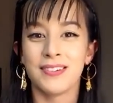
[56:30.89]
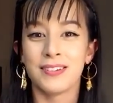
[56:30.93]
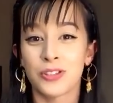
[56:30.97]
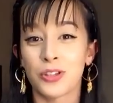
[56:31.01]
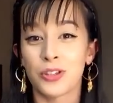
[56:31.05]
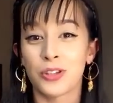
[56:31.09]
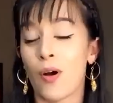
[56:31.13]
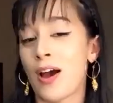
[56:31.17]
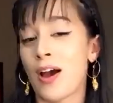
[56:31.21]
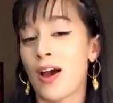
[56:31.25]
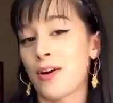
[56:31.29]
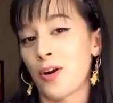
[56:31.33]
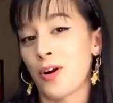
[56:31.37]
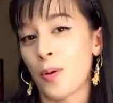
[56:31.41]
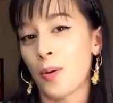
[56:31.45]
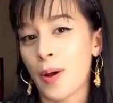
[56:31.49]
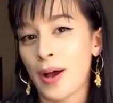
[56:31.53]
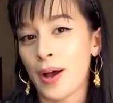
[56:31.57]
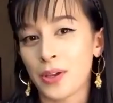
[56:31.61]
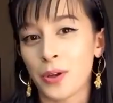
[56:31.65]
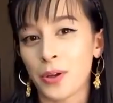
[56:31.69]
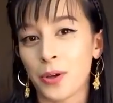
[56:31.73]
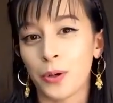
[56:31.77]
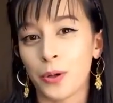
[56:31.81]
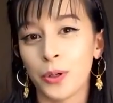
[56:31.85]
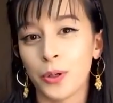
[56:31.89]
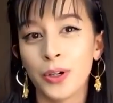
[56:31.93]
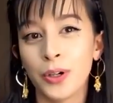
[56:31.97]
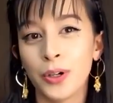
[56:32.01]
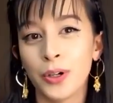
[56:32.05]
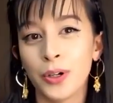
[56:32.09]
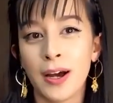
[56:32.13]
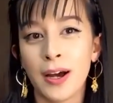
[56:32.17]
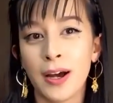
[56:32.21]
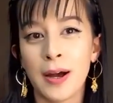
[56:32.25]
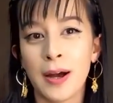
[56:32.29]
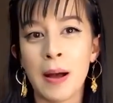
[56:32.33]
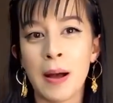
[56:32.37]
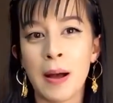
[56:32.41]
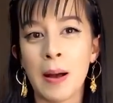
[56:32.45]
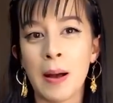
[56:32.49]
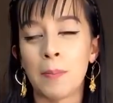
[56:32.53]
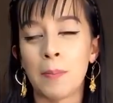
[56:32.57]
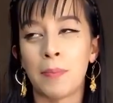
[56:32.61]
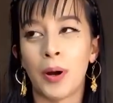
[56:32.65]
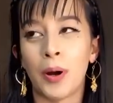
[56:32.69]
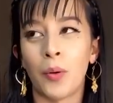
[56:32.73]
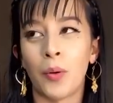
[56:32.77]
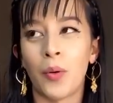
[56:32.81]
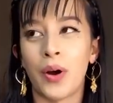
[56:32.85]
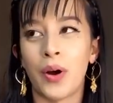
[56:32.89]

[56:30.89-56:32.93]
So I don't know about you, but